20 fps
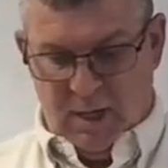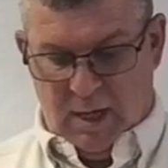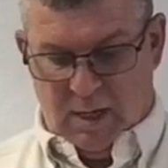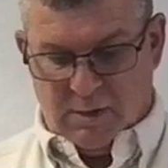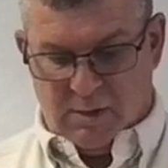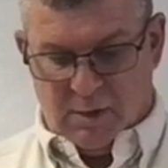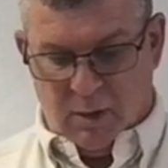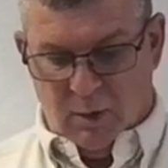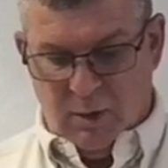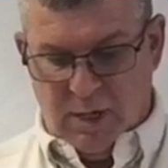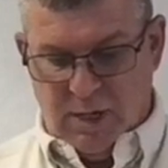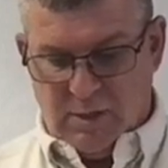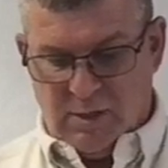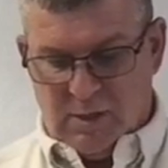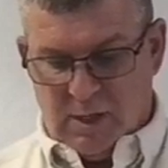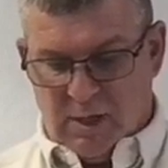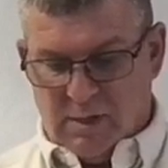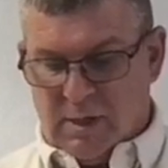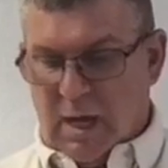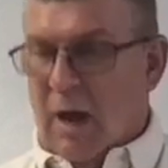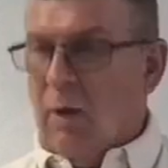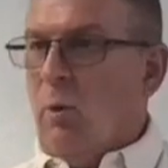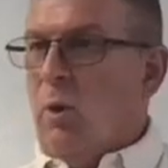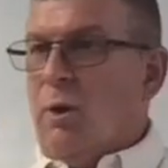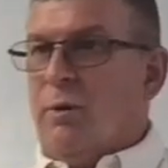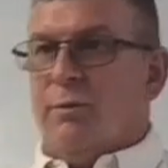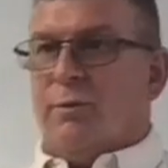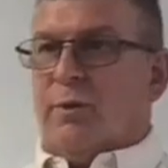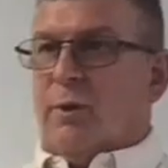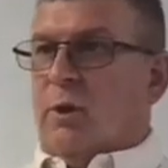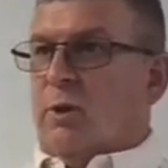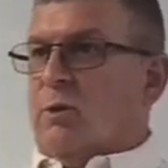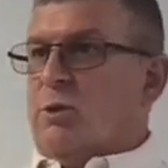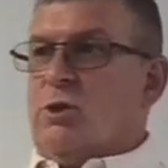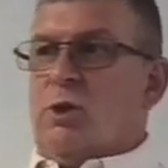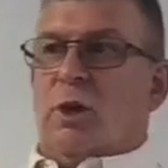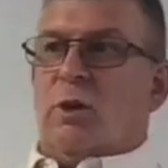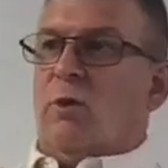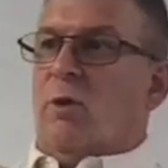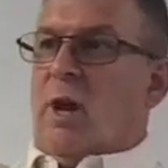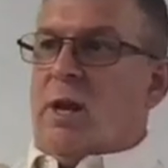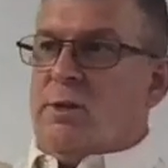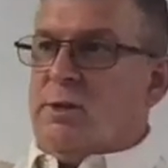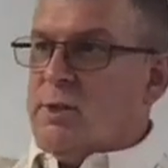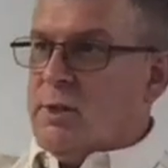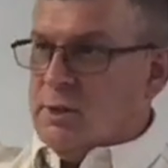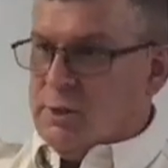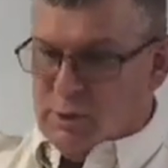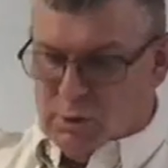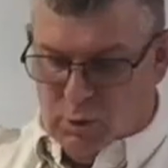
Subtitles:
And so he says, I want for generations